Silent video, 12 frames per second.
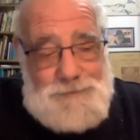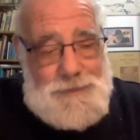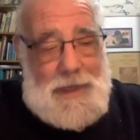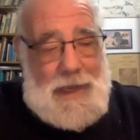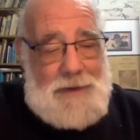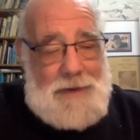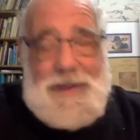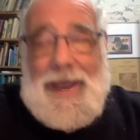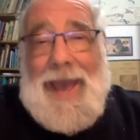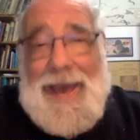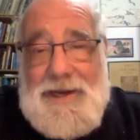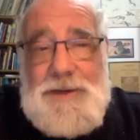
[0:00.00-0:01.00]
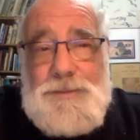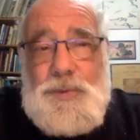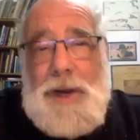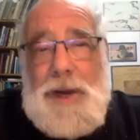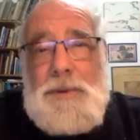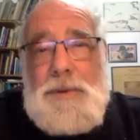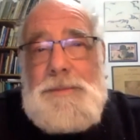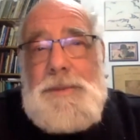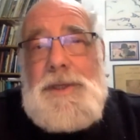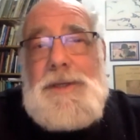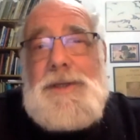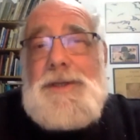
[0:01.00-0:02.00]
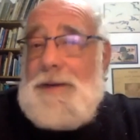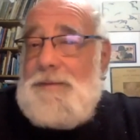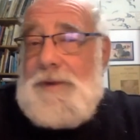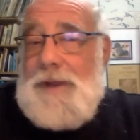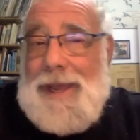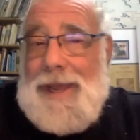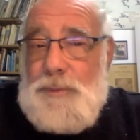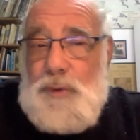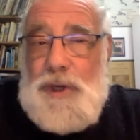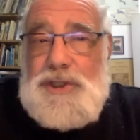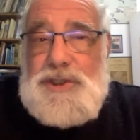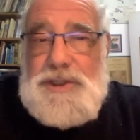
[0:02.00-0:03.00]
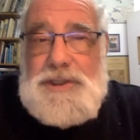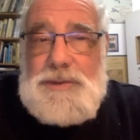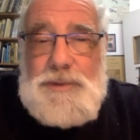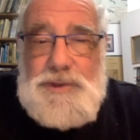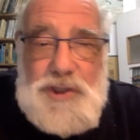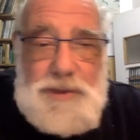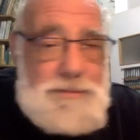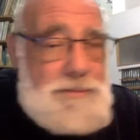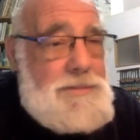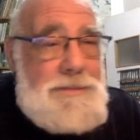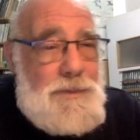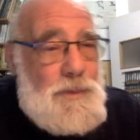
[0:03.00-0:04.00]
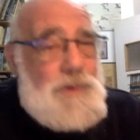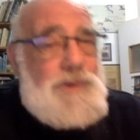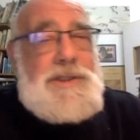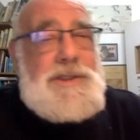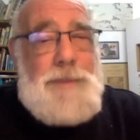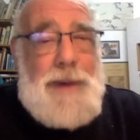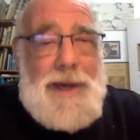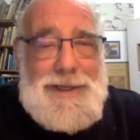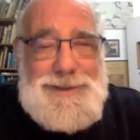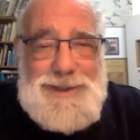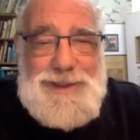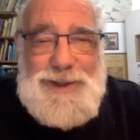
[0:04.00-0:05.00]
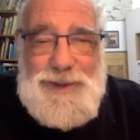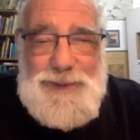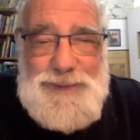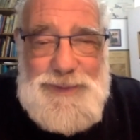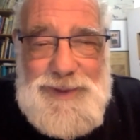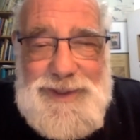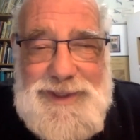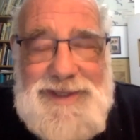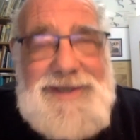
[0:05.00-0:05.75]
they have the added problem of a collaborationist regime, which is the Palestinian Authority.